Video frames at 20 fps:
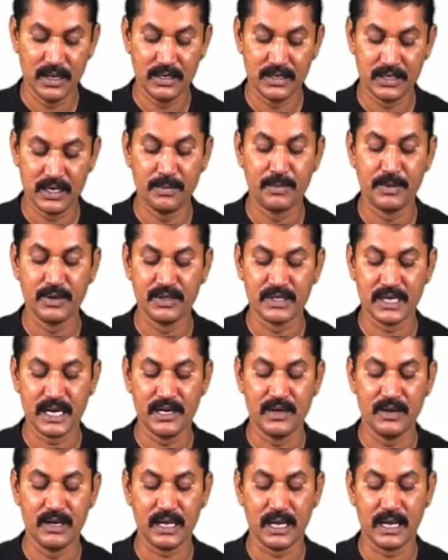CPU
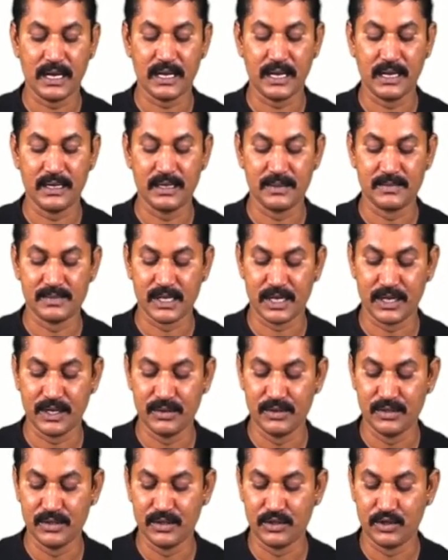scheduling algorithms are
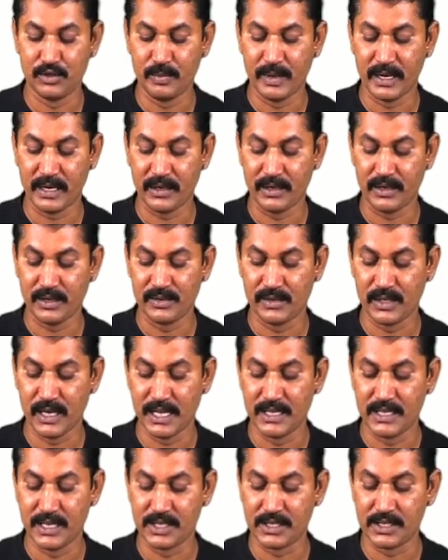used to better
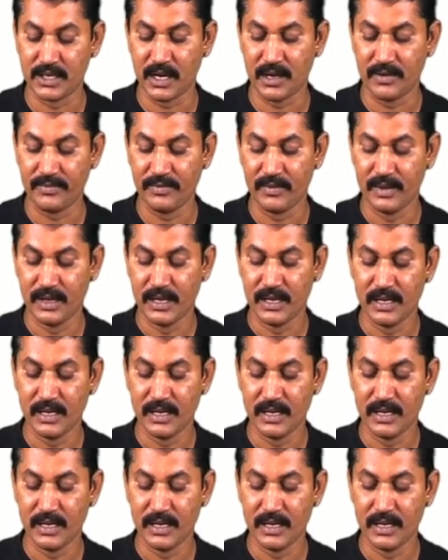utilization of